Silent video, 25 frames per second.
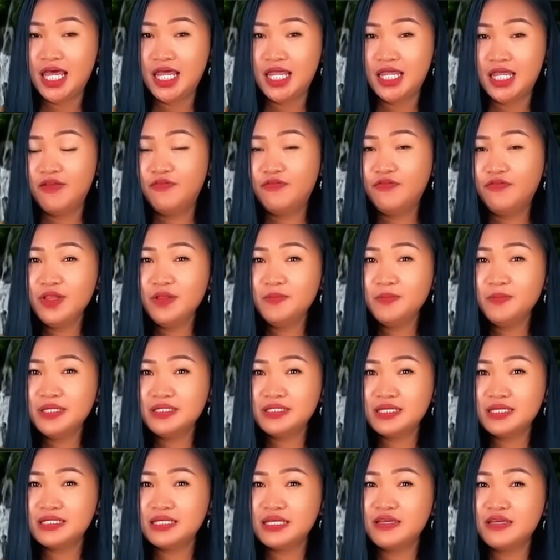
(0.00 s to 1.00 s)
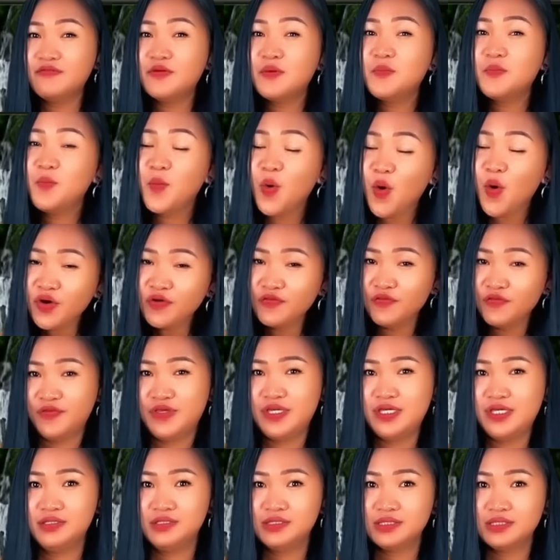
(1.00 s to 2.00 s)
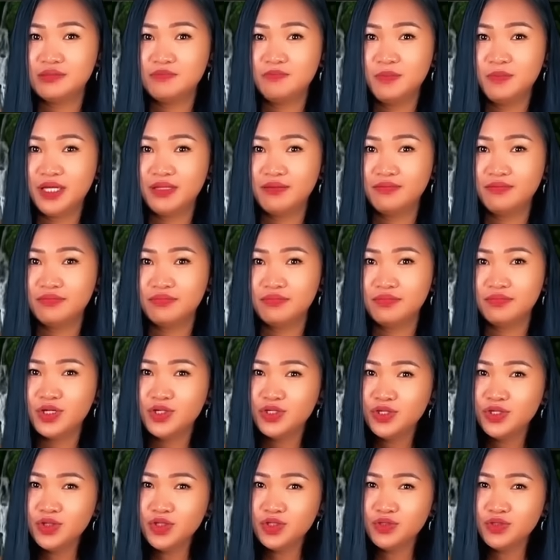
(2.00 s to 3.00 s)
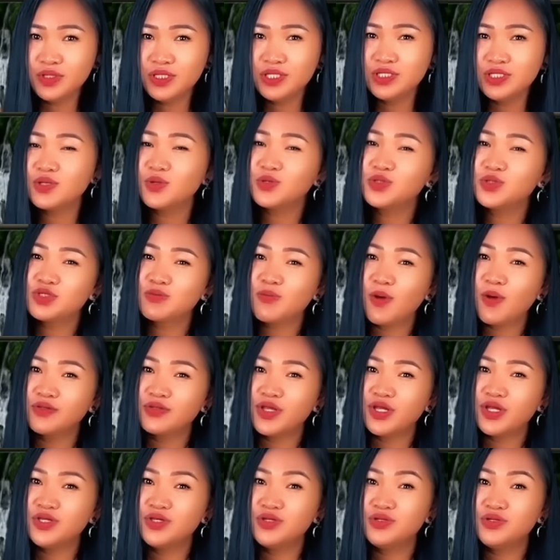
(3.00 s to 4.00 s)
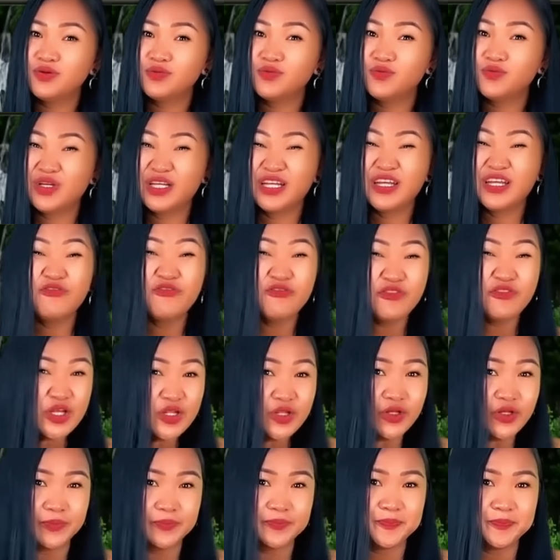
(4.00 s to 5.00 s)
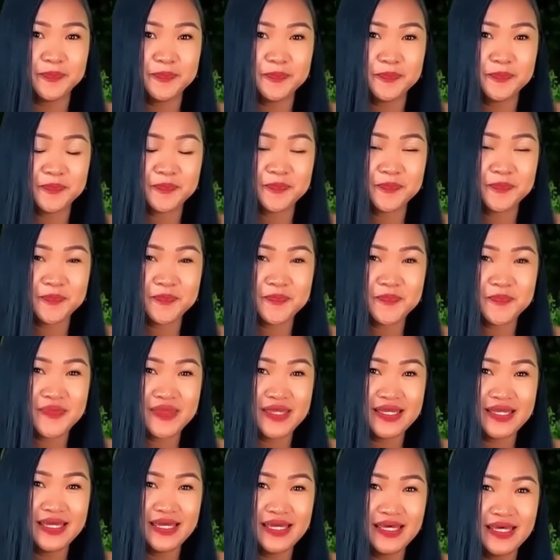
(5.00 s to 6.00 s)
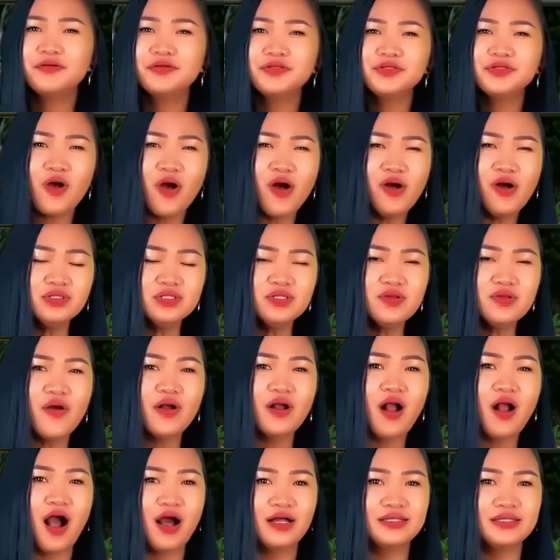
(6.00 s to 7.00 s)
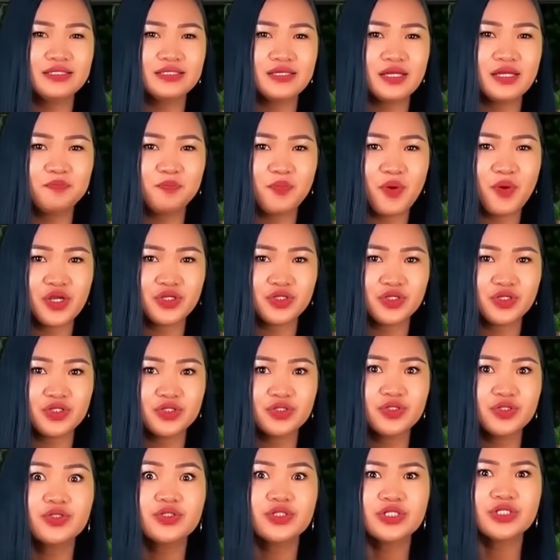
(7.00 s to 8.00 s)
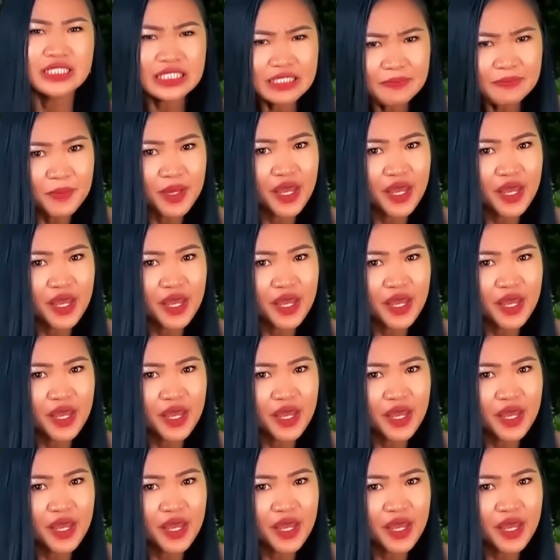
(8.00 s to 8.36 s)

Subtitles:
The Philippines has even more fees, but they're usually so small that you don't really feel them. There's also a constant pressure to tip